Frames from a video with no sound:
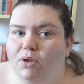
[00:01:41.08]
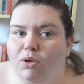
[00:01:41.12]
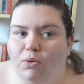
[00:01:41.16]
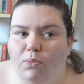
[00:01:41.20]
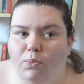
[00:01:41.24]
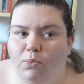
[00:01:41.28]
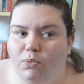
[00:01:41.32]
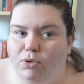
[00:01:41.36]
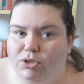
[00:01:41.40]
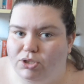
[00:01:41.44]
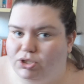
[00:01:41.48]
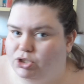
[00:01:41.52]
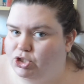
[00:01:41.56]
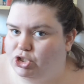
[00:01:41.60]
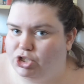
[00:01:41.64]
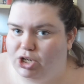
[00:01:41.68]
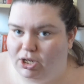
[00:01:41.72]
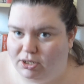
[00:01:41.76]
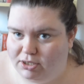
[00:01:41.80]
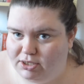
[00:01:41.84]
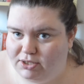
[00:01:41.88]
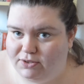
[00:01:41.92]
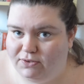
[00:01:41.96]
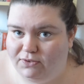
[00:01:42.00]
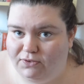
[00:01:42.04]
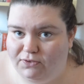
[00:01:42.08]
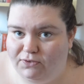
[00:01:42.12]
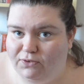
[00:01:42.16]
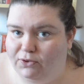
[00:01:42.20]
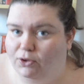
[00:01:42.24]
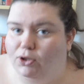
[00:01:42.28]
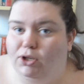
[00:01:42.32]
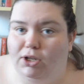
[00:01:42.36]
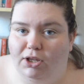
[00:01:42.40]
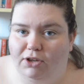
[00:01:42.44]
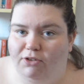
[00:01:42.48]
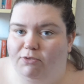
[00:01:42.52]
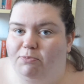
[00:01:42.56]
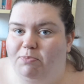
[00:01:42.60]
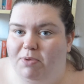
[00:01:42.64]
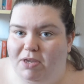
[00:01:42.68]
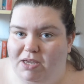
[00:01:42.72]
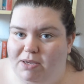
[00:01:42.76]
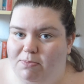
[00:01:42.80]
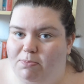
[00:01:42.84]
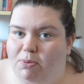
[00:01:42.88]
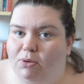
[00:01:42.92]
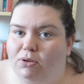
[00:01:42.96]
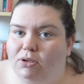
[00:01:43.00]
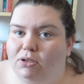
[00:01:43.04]
was just full of
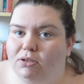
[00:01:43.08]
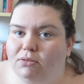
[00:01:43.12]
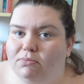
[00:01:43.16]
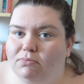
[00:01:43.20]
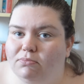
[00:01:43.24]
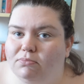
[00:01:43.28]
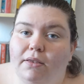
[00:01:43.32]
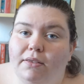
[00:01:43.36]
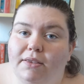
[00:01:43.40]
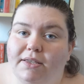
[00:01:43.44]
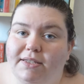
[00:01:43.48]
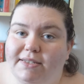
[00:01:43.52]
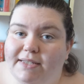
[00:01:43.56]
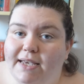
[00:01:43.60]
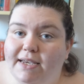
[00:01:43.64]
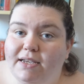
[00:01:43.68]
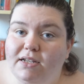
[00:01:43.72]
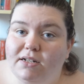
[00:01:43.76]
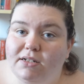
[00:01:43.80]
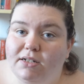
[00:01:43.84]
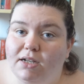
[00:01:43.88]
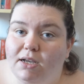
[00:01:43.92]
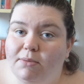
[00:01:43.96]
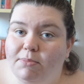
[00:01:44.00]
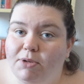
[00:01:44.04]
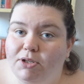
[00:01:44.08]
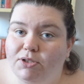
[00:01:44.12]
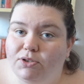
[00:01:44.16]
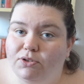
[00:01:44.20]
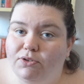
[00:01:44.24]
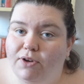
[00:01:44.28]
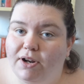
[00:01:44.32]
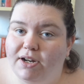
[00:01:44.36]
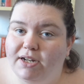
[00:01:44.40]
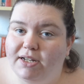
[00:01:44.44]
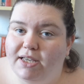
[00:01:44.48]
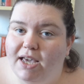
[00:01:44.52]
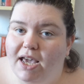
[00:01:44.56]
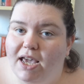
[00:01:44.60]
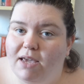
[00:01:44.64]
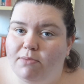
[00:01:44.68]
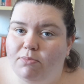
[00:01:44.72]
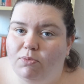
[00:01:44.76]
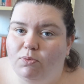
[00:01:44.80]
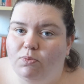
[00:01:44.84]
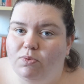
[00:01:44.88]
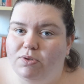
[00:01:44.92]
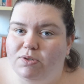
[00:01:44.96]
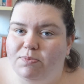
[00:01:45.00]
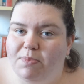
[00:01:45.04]
people. The second time I saw
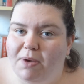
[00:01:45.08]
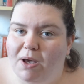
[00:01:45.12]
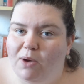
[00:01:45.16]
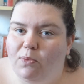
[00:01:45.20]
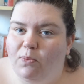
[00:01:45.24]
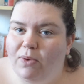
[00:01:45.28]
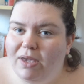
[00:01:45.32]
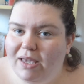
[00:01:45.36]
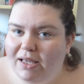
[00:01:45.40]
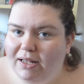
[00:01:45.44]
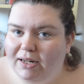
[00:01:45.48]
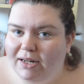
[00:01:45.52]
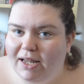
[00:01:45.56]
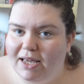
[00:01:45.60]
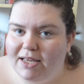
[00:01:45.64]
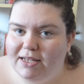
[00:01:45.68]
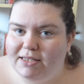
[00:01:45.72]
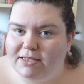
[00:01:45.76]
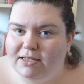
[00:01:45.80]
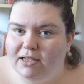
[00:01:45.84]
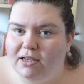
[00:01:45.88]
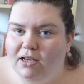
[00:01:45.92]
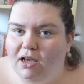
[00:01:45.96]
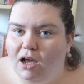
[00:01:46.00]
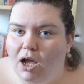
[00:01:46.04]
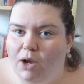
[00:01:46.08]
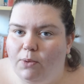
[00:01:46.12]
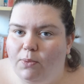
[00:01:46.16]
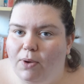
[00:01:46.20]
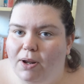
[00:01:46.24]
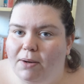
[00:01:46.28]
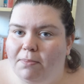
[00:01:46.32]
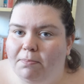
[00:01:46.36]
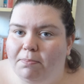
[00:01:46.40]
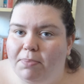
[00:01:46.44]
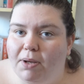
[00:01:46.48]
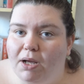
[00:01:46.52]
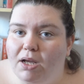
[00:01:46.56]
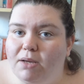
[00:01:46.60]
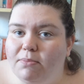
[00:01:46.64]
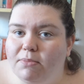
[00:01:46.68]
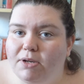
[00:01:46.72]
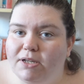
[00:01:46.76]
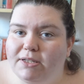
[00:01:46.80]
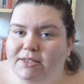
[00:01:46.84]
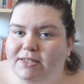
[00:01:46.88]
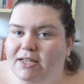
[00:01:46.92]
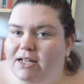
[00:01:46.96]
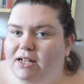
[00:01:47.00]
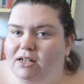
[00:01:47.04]
Endgame was about a week later. I went by
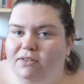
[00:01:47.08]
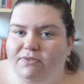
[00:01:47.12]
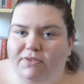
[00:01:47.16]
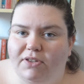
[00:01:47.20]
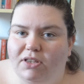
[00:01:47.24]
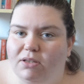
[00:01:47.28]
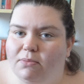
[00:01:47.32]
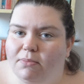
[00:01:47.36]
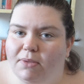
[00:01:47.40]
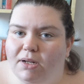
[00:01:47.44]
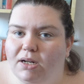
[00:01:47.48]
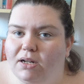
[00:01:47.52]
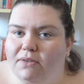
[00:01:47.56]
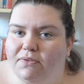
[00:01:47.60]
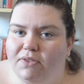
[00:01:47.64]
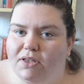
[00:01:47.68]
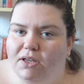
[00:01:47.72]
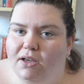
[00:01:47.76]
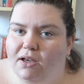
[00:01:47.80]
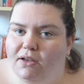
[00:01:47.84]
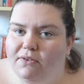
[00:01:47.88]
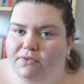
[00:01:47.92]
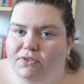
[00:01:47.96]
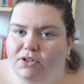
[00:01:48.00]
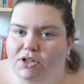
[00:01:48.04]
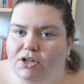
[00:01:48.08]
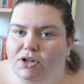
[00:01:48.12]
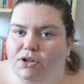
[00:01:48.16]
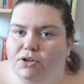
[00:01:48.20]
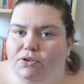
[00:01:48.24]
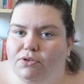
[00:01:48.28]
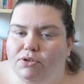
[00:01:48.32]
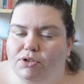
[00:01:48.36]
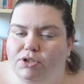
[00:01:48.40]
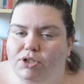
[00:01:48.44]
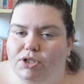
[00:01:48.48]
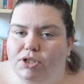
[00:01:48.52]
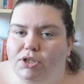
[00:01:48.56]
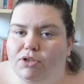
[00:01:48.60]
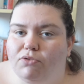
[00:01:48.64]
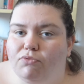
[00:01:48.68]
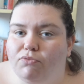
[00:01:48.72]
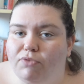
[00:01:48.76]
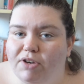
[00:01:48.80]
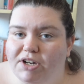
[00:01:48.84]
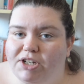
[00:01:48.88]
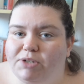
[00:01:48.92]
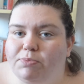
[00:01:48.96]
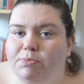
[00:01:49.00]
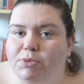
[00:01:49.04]
myself in the middle of the afternoon to the
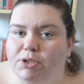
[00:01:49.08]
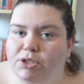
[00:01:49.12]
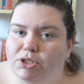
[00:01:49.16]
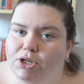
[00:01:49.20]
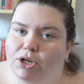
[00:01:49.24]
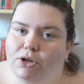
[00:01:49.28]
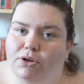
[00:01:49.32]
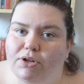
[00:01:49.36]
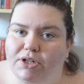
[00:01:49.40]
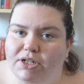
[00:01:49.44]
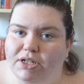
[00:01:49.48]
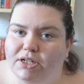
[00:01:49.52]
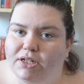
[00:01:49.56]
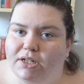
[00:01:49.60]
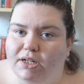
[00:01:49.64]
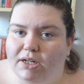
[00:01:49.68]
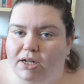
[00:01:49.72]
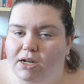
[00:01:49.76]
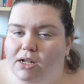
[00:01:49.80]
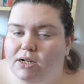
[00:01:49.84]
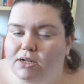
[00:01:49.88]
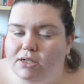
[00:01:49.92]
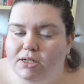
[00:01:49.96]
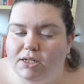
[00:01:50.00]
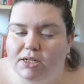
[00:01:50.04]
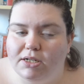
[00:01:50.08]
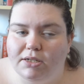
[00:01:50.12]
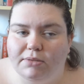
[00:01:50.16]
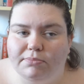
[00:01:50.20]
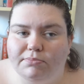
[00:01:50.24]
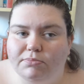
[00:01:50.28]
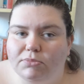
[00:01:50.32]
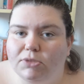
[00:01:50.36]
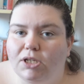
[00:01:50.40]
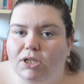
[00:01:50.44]
Richmond Odeon in London,